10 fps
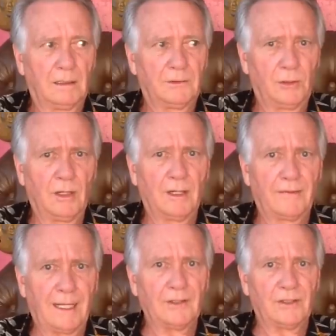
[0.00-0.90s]

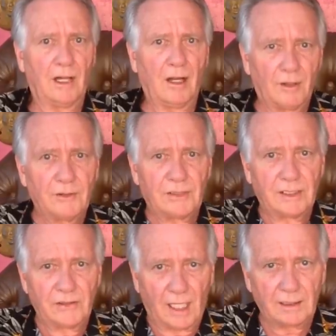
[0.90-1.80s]
$200,000
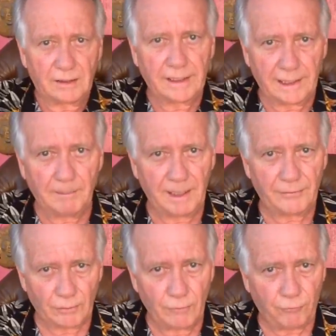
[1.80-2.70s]
is not going to get me
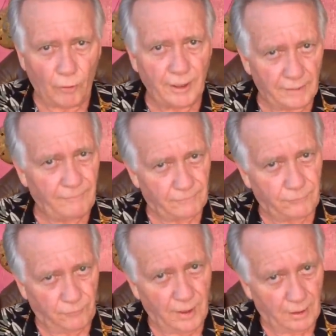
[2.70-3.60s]
through
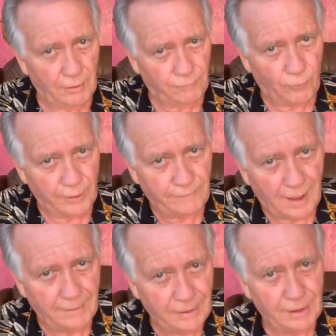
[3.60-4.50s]
another
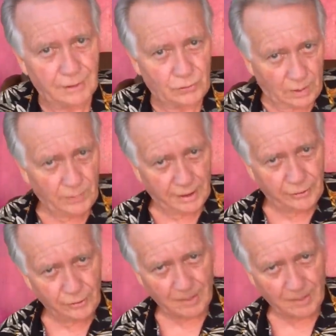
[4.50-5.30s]
45 years. What are we going to do